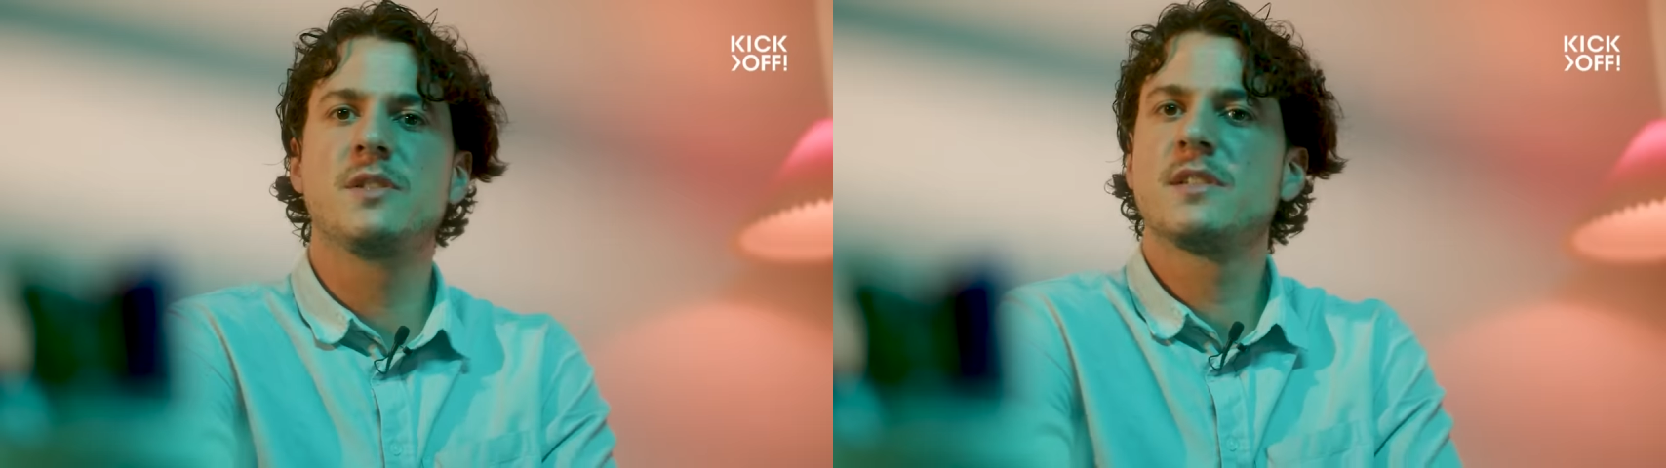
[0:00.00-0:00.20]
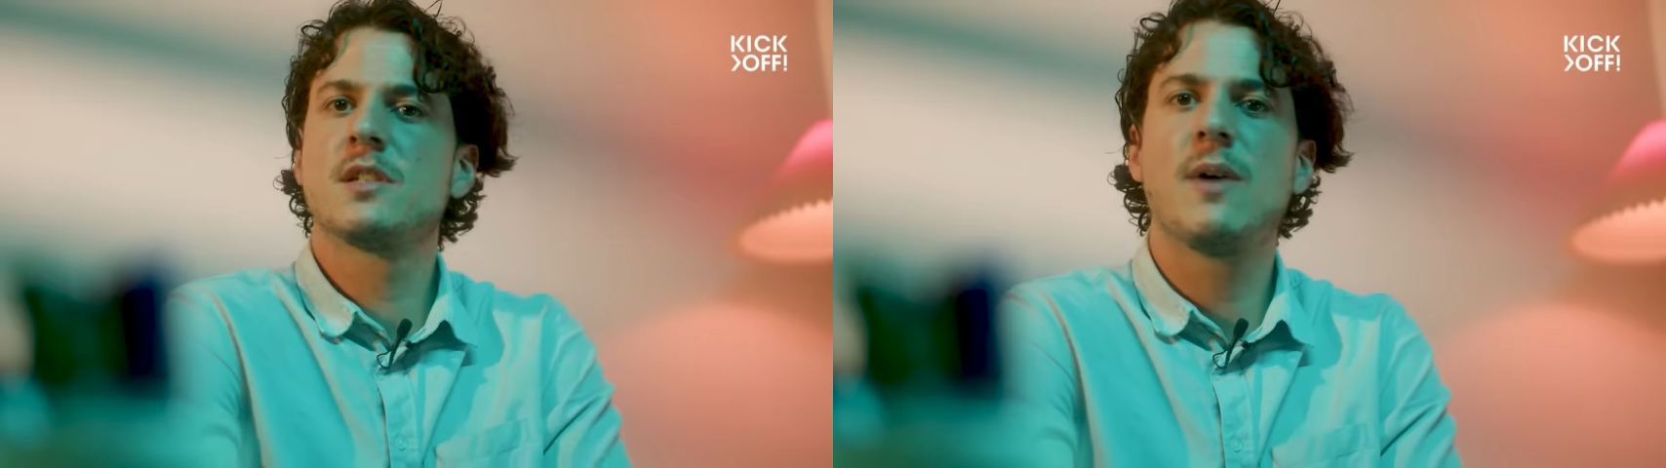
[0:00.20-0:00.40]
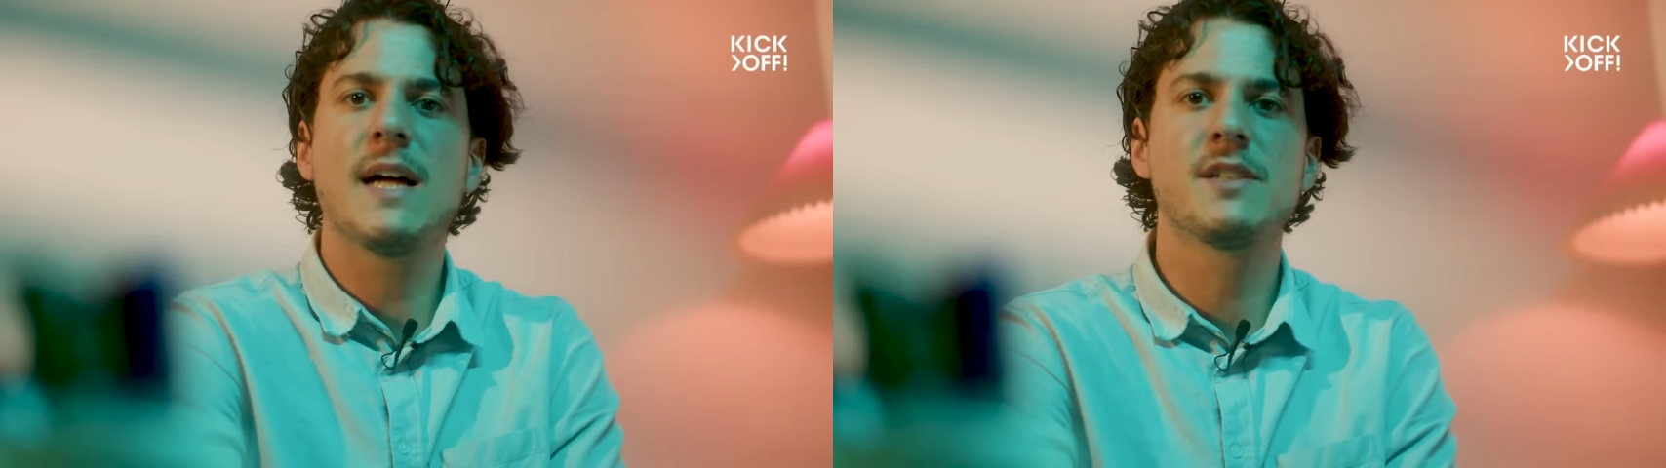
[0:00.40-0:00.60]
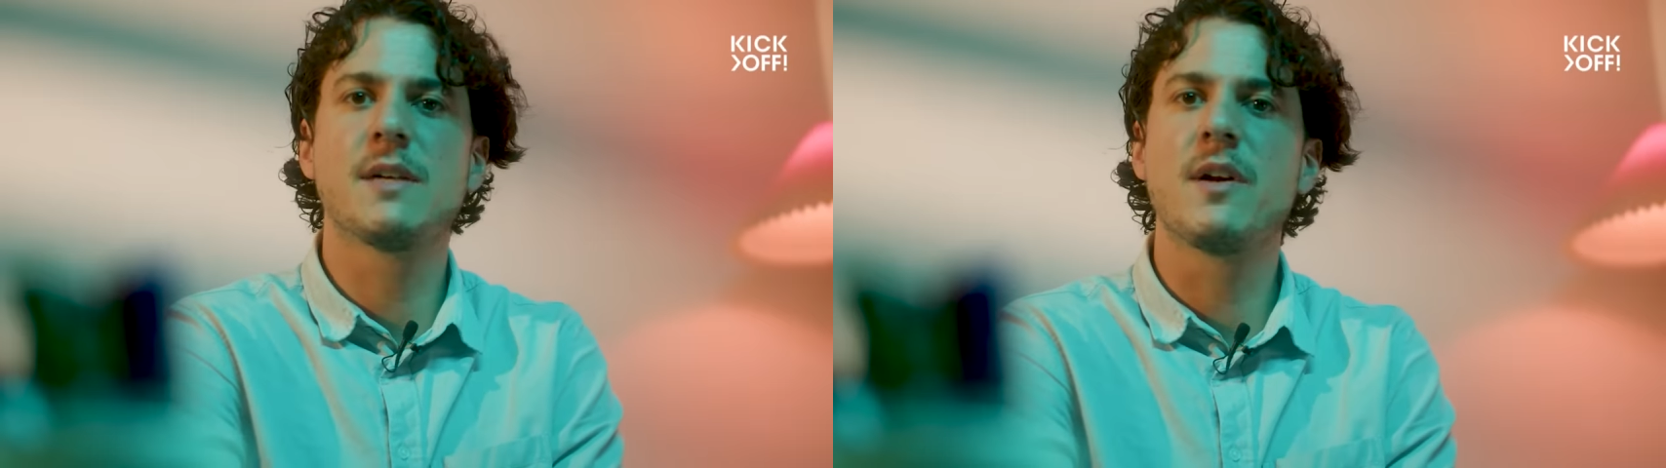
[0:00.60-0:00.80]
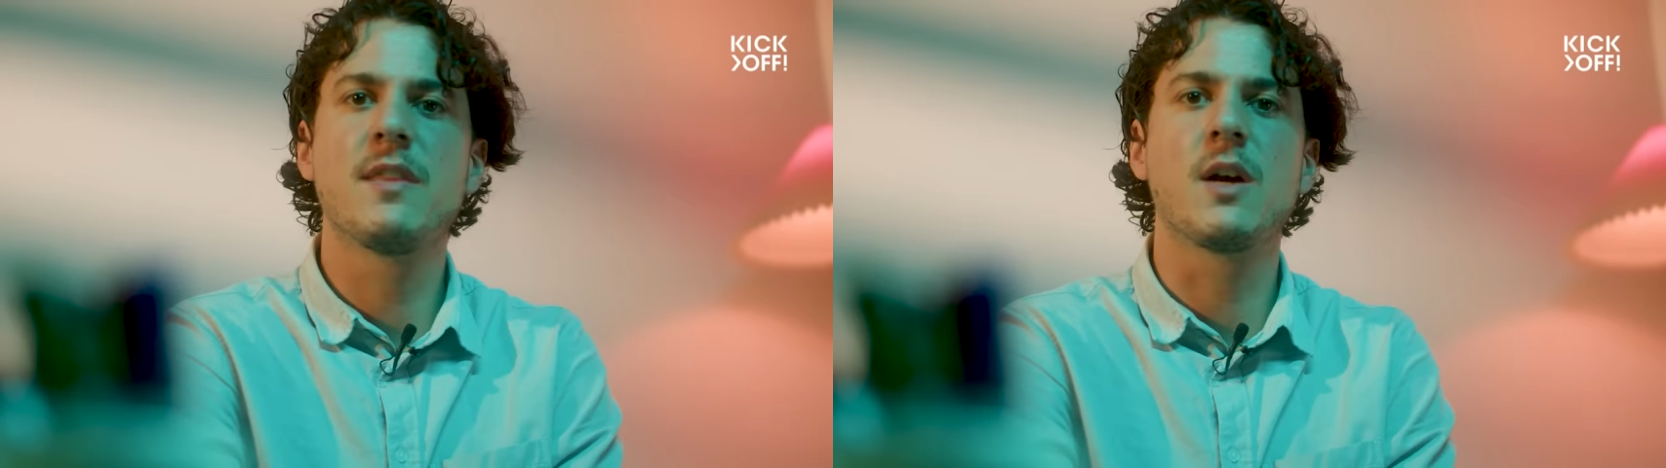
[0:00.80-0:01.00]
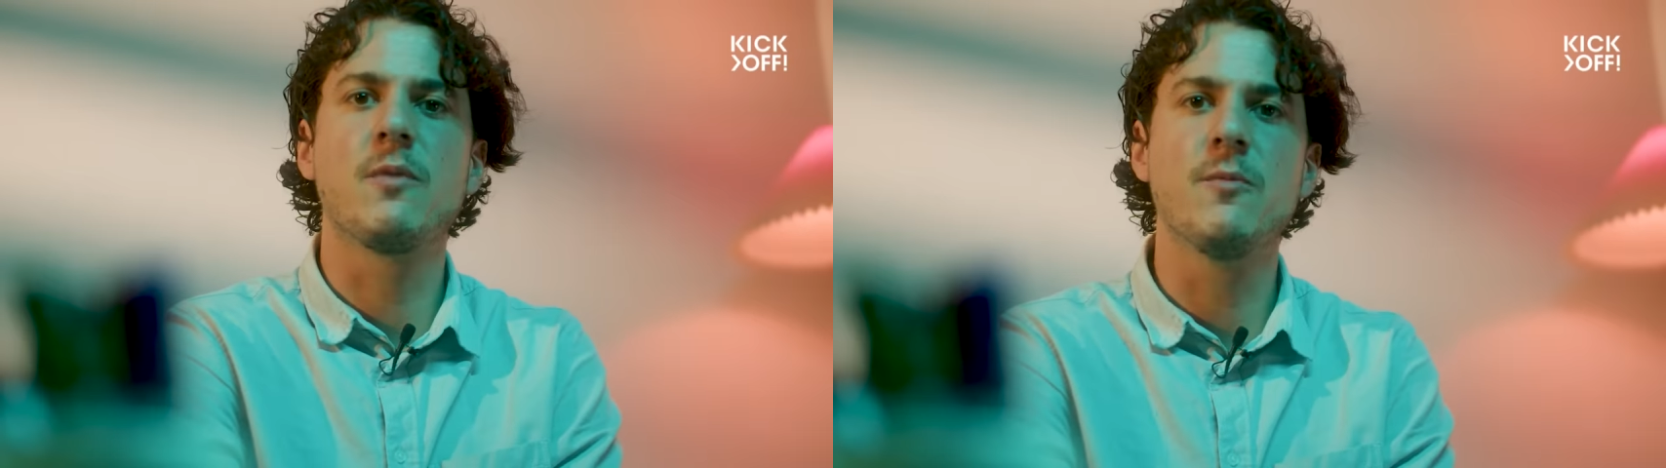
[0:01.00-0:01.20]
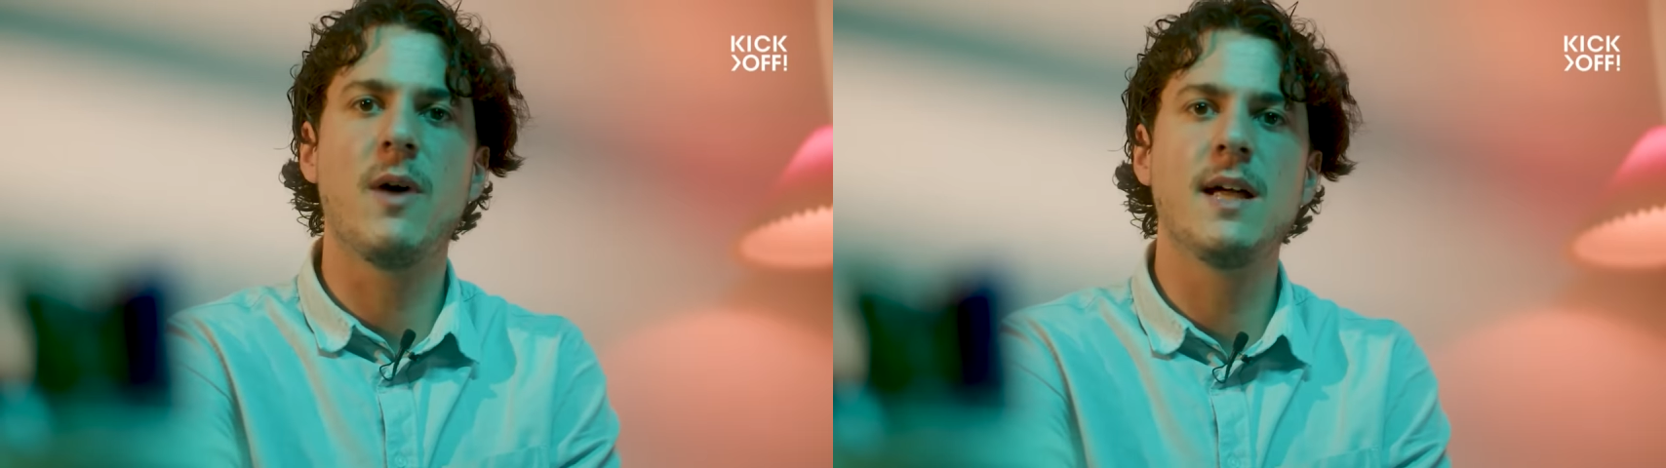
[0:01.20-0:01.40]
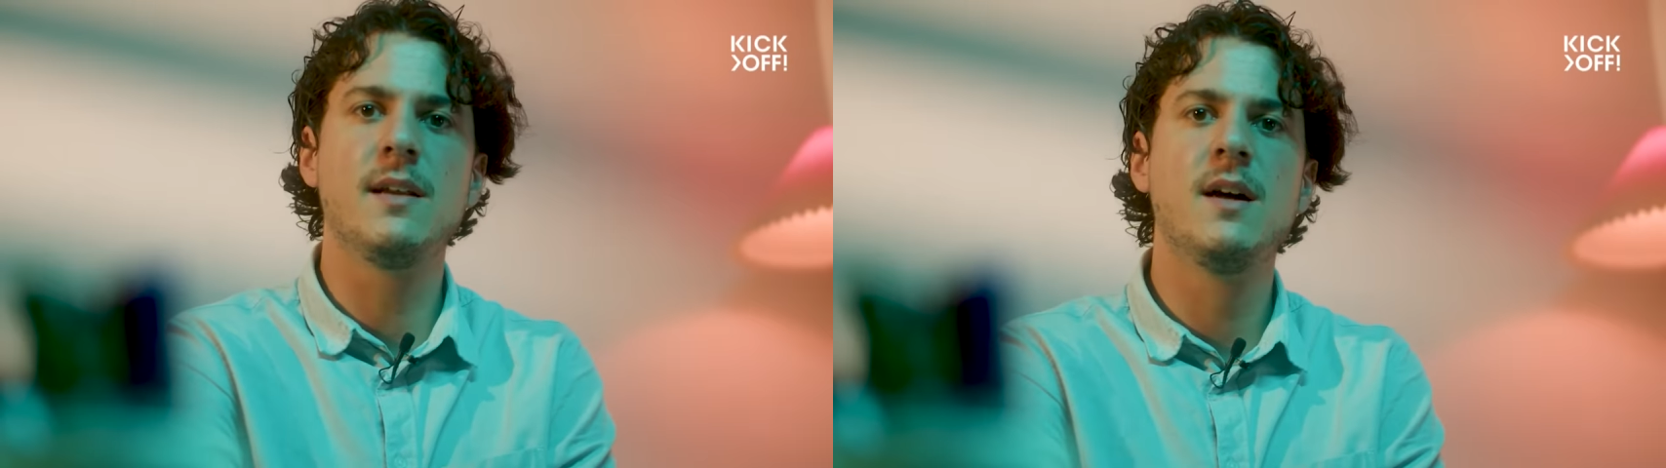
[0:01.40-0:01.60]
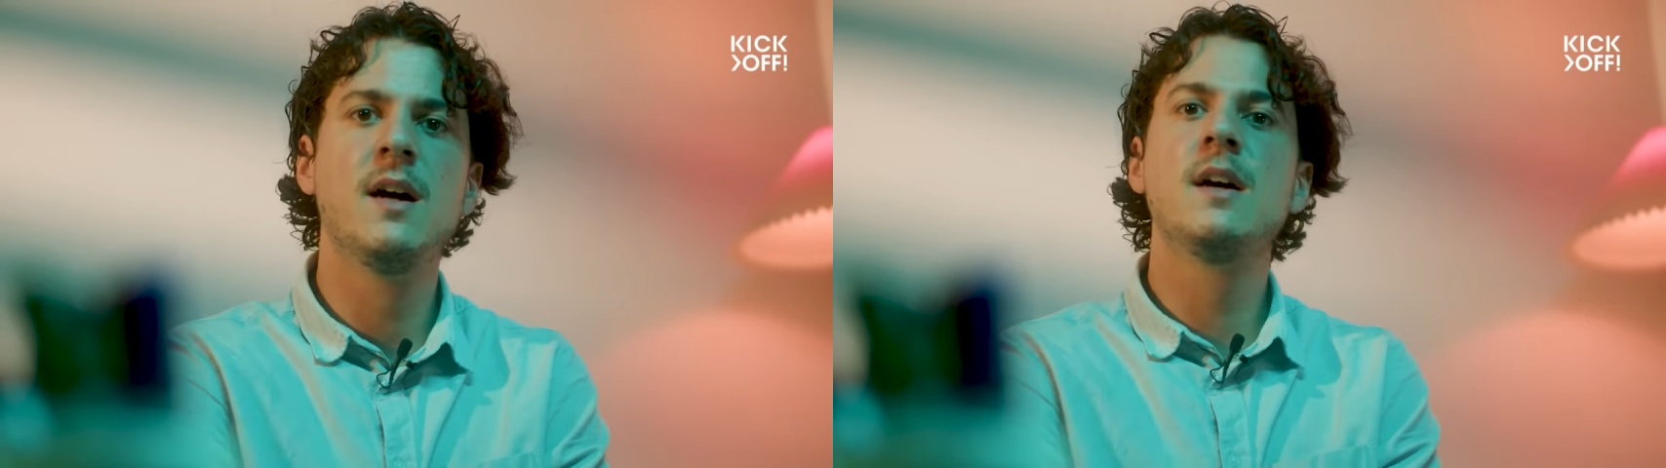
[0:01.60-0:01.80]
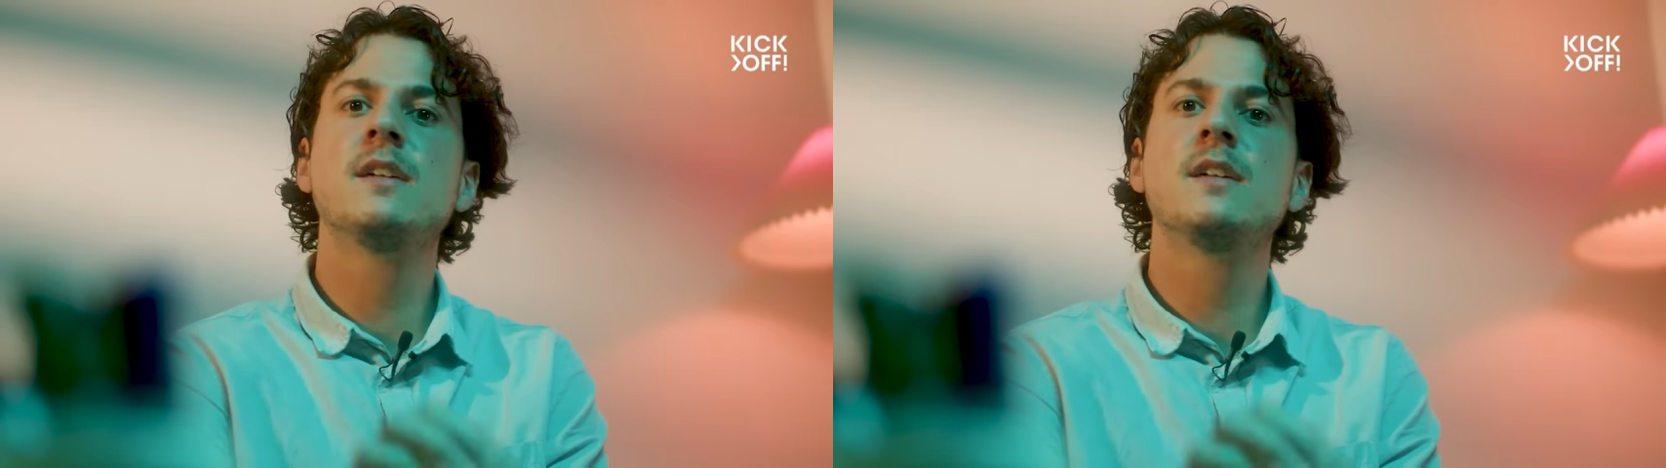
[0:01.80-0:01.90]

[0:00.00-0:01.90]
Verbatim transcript: just to watch everything we want,